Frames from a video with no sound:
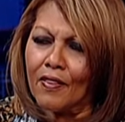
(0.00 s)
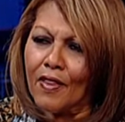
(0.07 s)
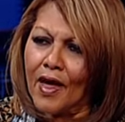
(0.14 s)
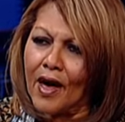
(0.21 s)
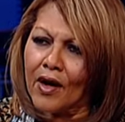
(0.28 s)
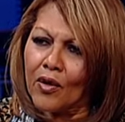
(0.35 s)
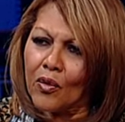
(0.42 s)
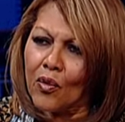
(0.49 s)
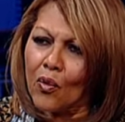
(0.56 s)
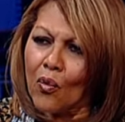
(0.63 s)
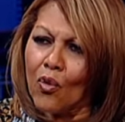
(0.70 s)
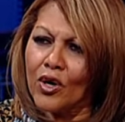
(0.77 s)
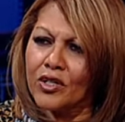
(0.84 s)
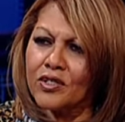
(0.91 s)
that
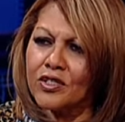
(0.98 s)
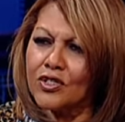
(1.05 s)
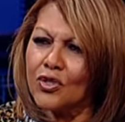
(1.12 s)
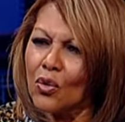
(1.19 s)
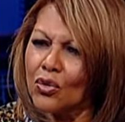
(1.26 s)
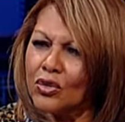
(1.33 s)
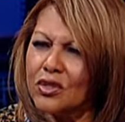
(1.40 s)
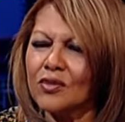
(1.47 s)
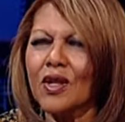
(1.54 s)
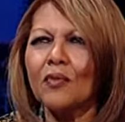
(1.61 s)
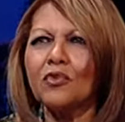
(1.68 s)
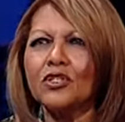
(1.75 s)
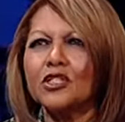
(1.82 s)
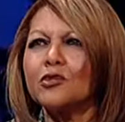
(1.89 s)
was so
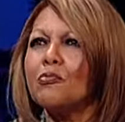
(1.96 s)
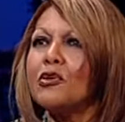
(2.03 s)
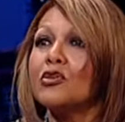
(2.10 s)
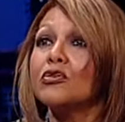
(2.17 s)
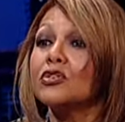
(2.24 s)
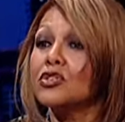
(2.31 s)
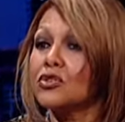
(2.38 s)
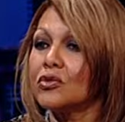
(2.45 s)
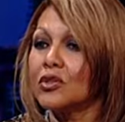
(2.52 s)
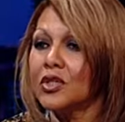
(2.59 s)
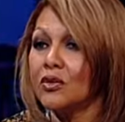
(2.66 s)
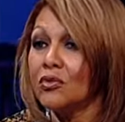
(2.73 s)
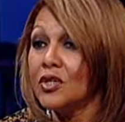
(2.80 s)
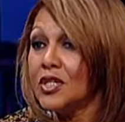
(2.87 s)
that was
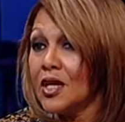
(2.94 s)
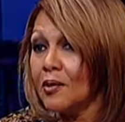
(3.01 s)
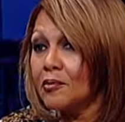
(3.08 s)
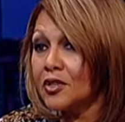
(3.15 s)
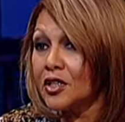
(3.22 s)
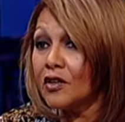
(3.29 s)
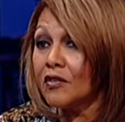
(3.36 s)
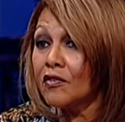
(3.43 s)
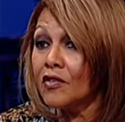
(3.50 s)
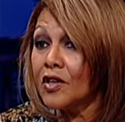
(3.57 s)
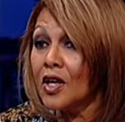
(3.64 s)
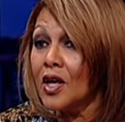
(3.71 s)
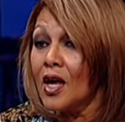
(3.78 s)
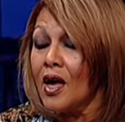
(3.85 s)
spiritually redemptive. Right.
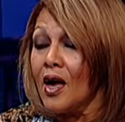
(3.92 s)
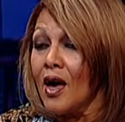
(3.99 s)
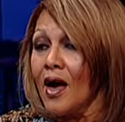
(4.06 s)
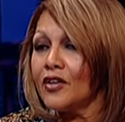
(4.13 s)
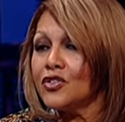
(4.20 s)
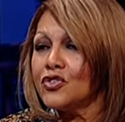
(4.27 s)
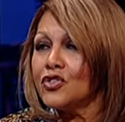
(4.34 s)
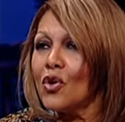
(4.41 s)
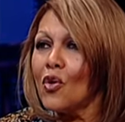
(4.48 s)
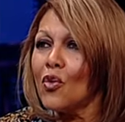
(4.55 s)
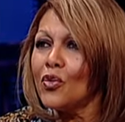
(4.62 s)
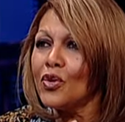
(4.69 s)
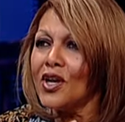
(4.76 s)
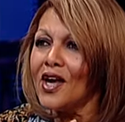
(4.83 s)
right. And yes. so
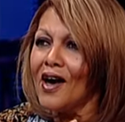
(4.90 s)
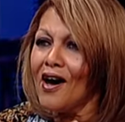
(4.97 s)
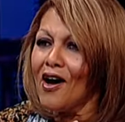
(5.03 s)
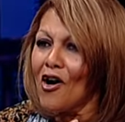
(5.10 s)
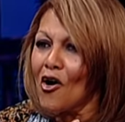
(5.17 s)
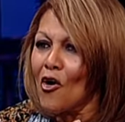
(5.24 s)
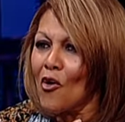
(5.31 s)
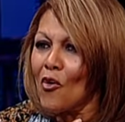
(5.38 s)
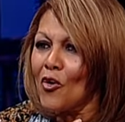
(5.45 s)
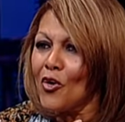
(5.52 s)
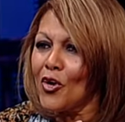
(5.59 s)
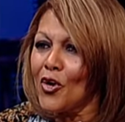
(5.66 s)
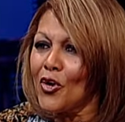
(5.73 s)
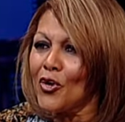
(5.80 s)
now
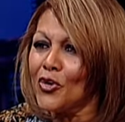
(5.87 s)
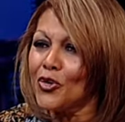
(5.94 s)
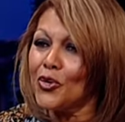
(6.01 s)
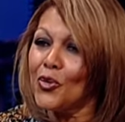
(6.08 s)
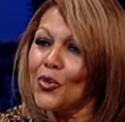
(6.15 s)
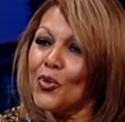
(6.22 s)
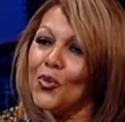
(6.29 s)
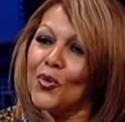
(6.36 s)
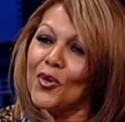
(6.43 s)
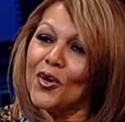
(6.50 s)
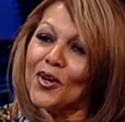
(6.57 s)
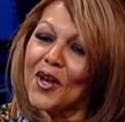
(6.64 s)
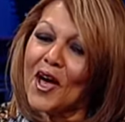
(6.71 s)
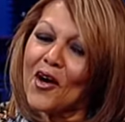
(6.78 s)
to
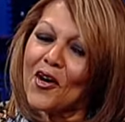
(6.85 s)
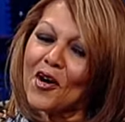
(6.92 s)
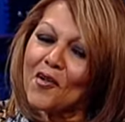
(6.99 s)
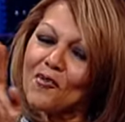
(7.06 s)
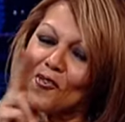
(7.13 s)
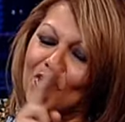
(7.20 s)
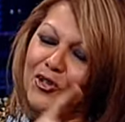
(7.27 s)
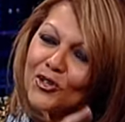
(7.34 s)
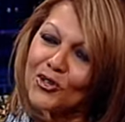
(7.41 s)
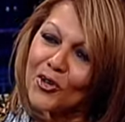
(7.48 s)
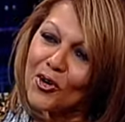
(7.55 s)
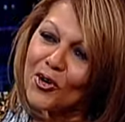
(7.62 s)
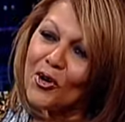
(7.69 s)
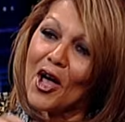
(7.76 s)
now come full
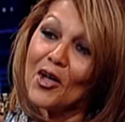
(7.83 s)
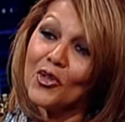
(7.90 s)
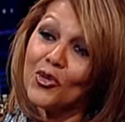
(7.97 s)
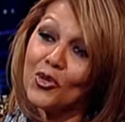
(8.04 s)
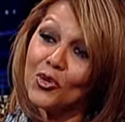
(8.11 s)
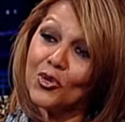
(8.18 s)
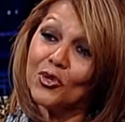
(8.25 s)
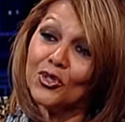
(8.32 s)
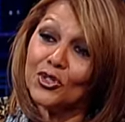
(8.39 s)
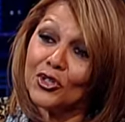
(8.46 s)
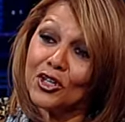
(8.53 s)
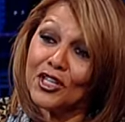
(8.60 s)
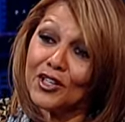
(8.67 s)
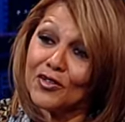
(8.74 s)
circle and use
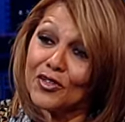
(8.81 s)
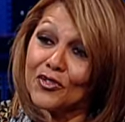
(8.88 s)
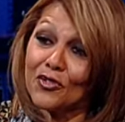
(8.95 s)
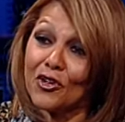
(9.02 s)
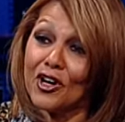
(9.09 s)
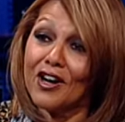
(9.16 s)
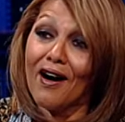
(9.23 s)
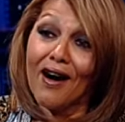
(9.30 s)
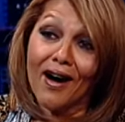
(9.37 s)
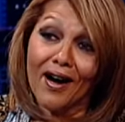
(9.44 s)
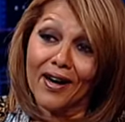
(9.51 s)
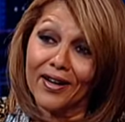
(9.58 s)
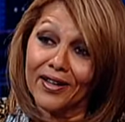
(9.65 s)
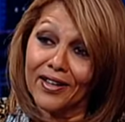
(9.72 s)
your gifts for
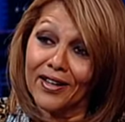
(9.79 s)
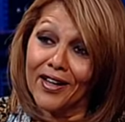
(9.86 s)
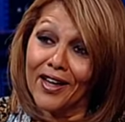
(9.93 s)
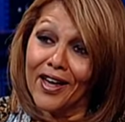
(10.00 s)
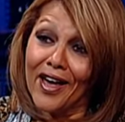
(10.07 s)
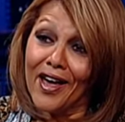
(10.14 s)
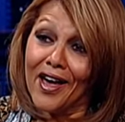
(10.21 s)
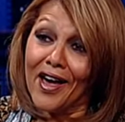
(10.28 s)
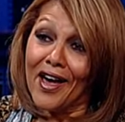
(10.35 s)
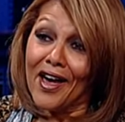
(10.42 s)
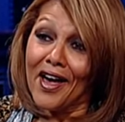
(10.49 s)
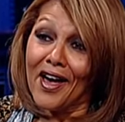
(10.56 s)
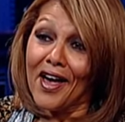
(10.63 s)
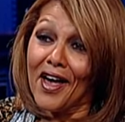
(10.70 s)
God.
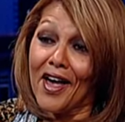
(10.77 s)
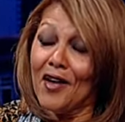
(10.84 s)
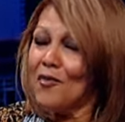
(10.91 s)
Yes.